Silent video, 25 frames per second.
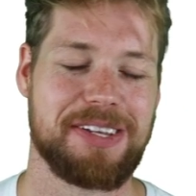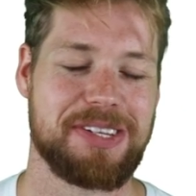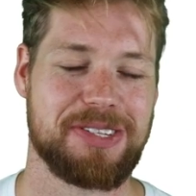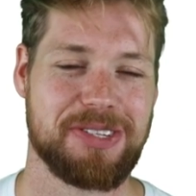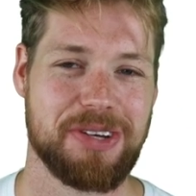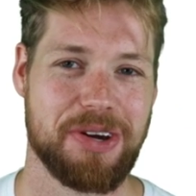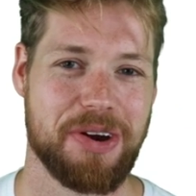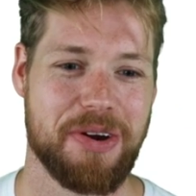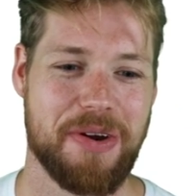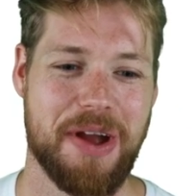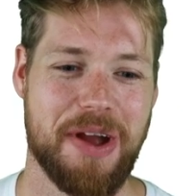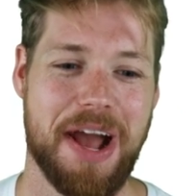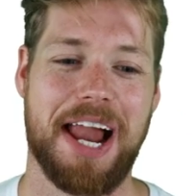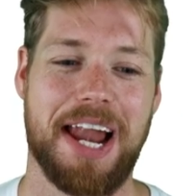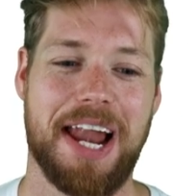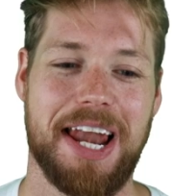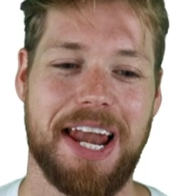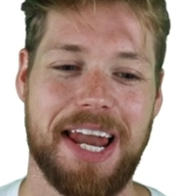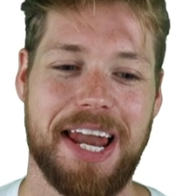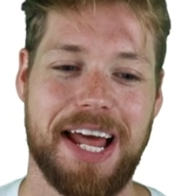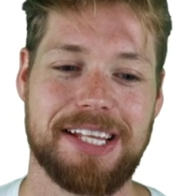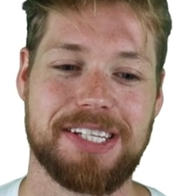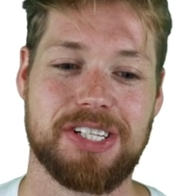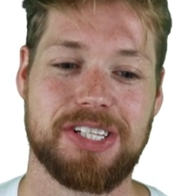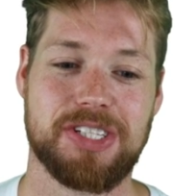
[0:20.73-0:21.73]
So
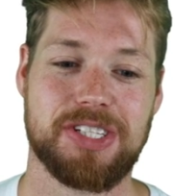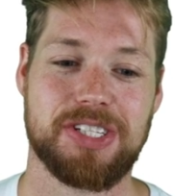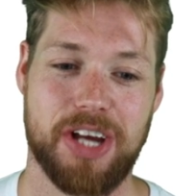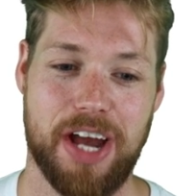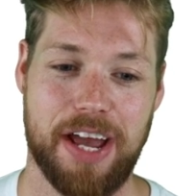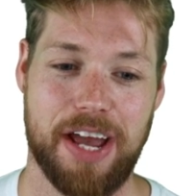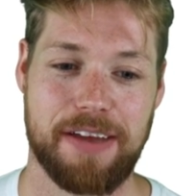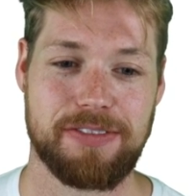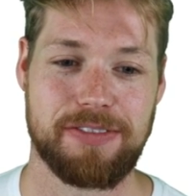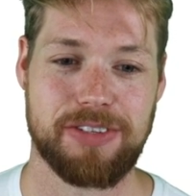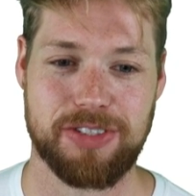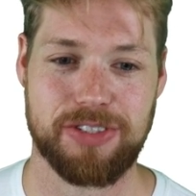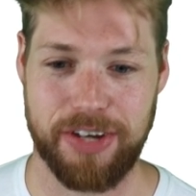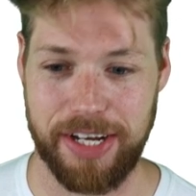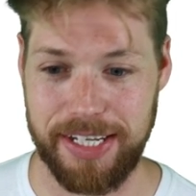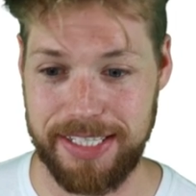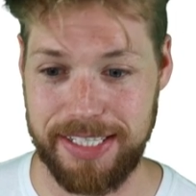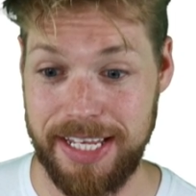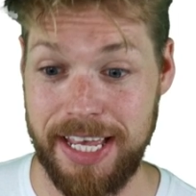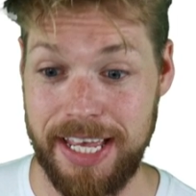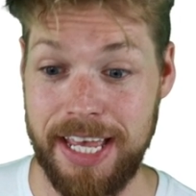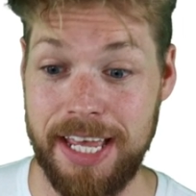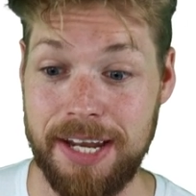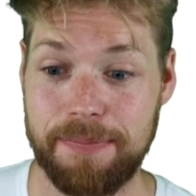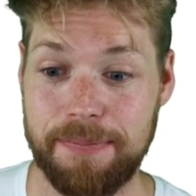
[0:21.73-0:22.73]
let's dive
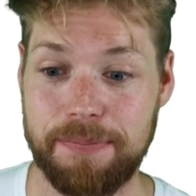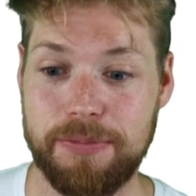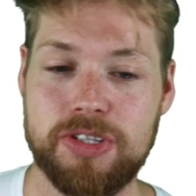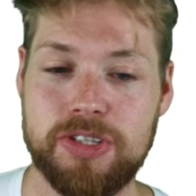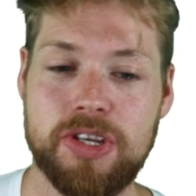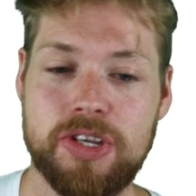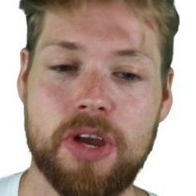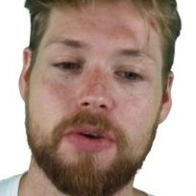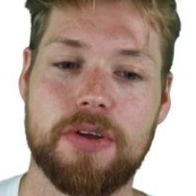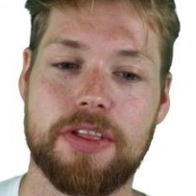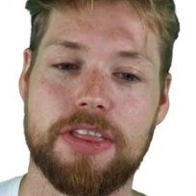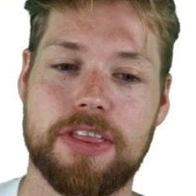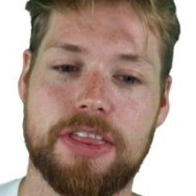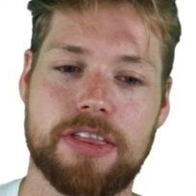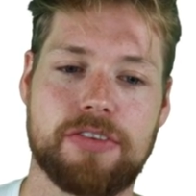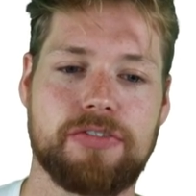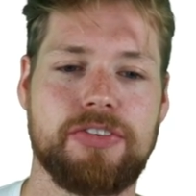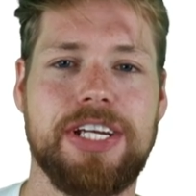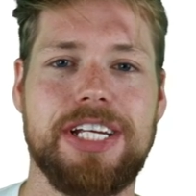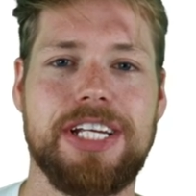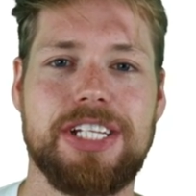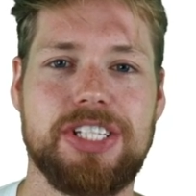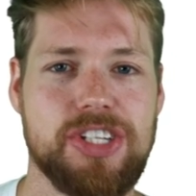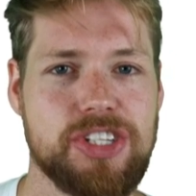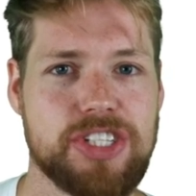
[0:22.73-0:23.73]
straight in. So
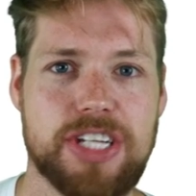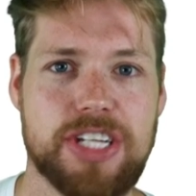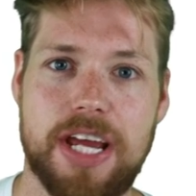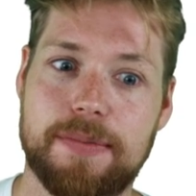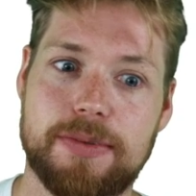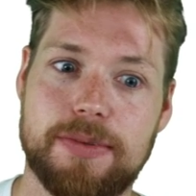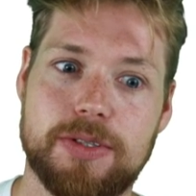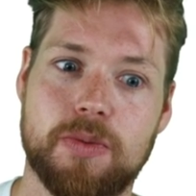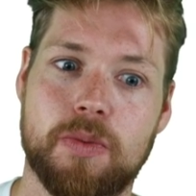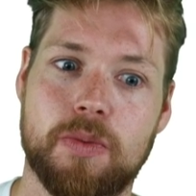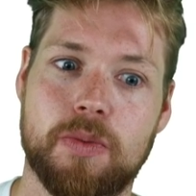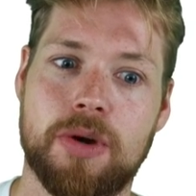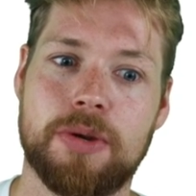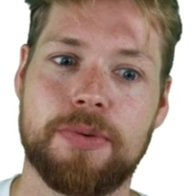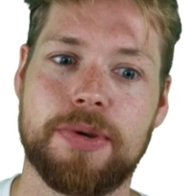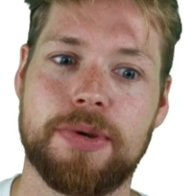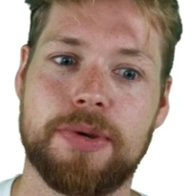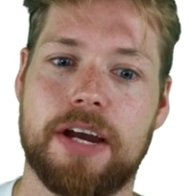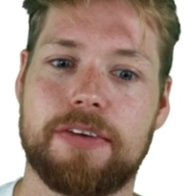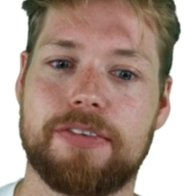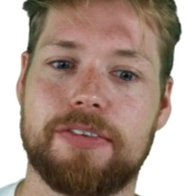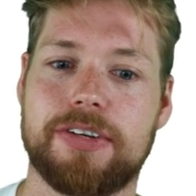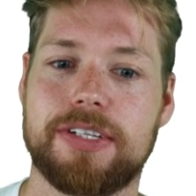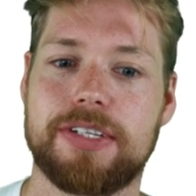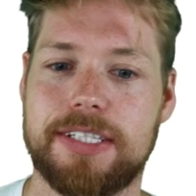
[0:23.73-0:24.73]
3D shapes, what are we
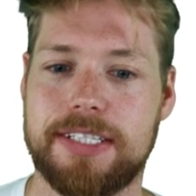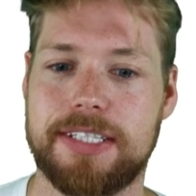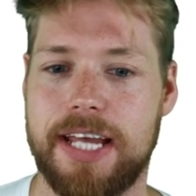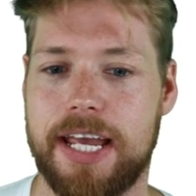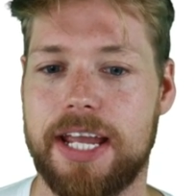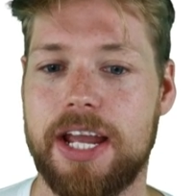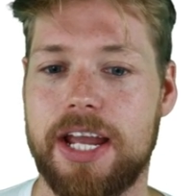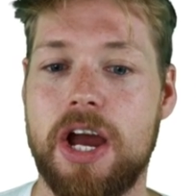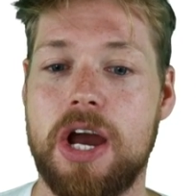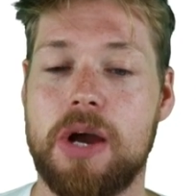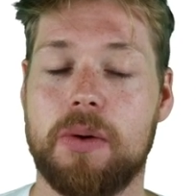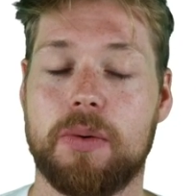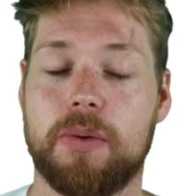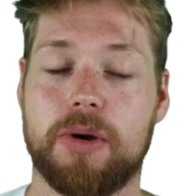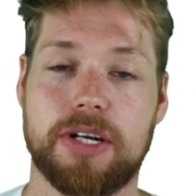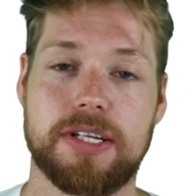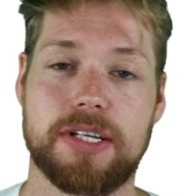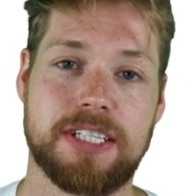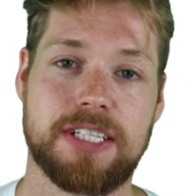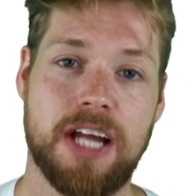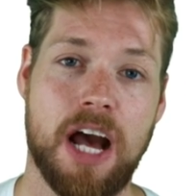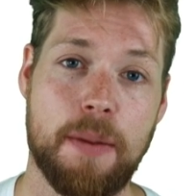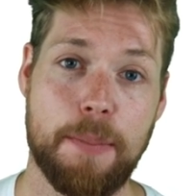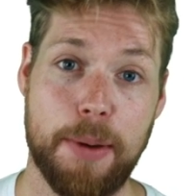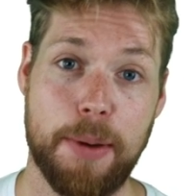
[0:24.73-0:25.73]
covering today? We're going
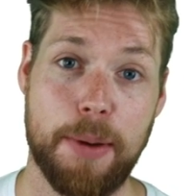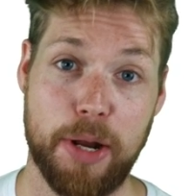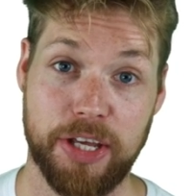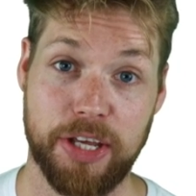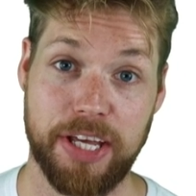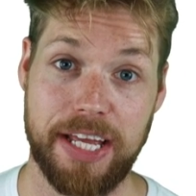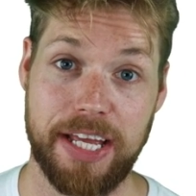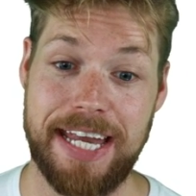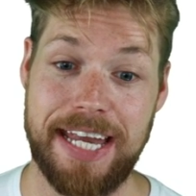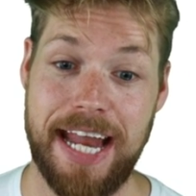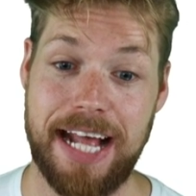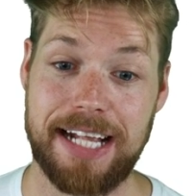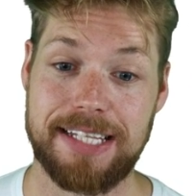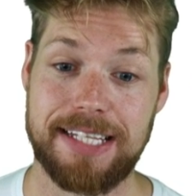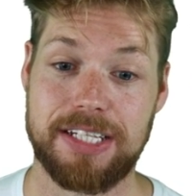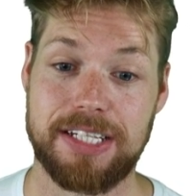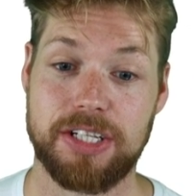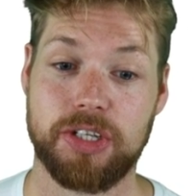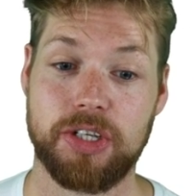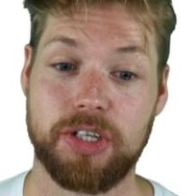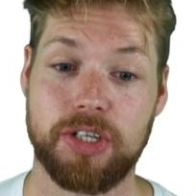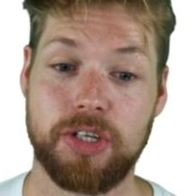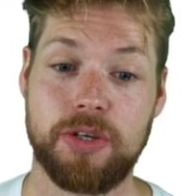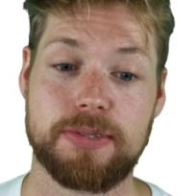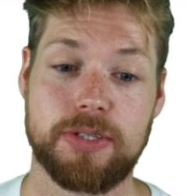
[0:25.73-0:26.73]
to start by looking at nets
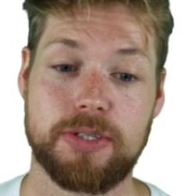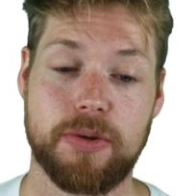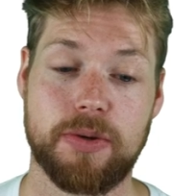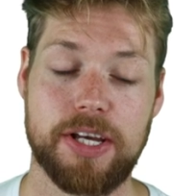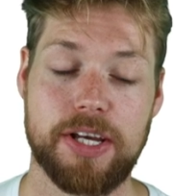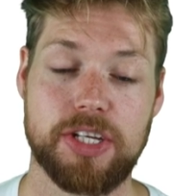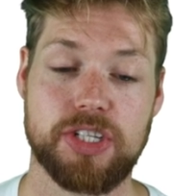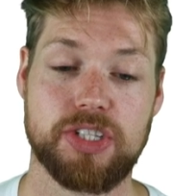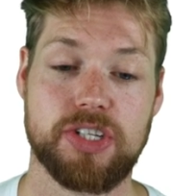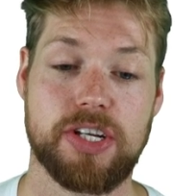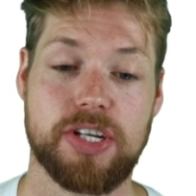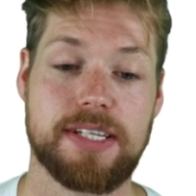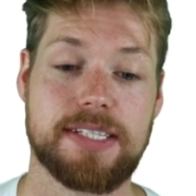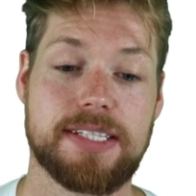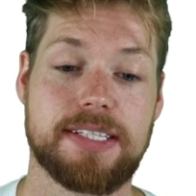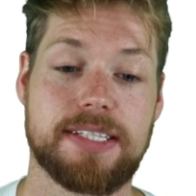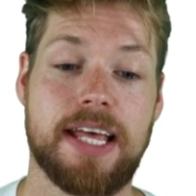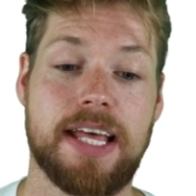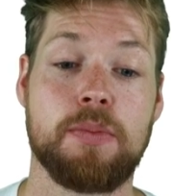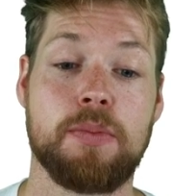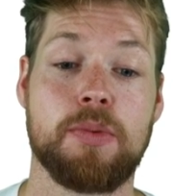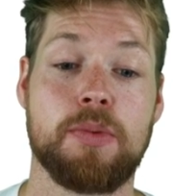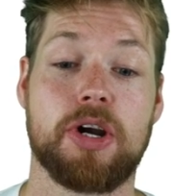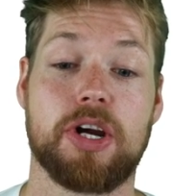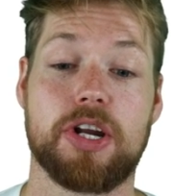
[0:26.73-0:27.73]
and cubes questions,
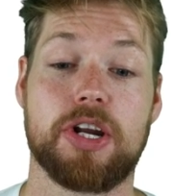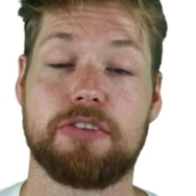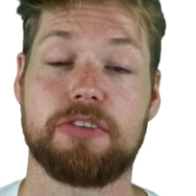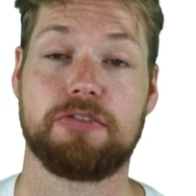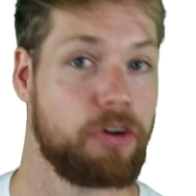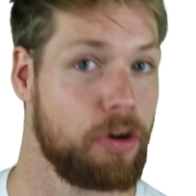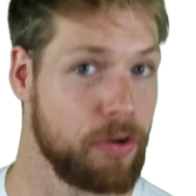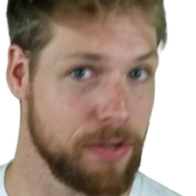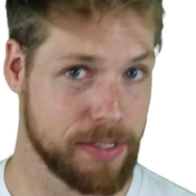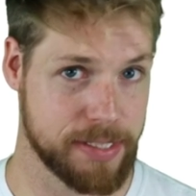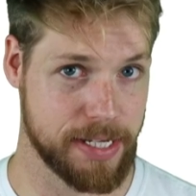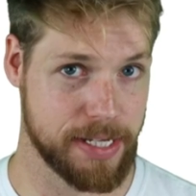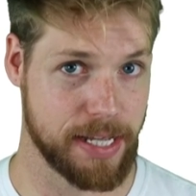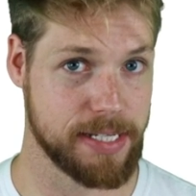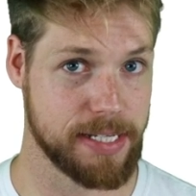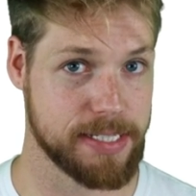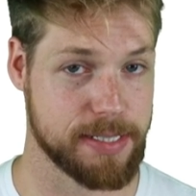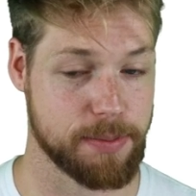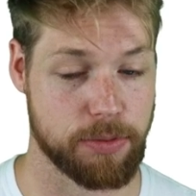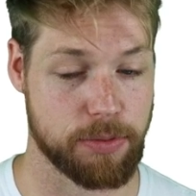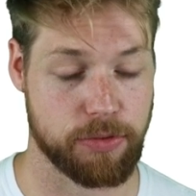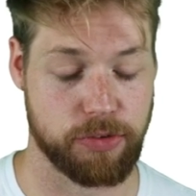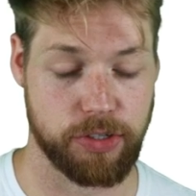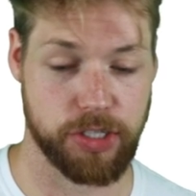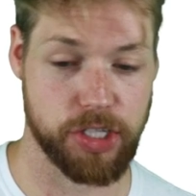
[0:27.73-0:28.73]
then we're going to rotate
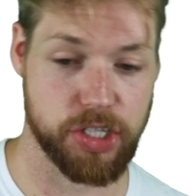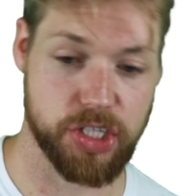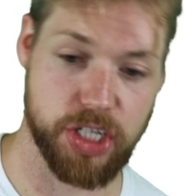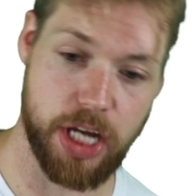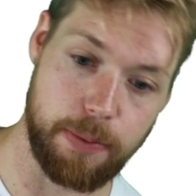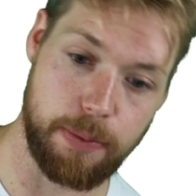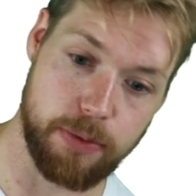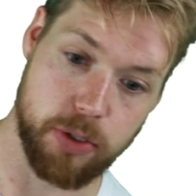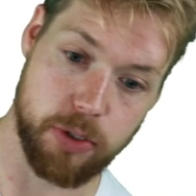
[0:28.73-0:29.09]
some 3D shapes,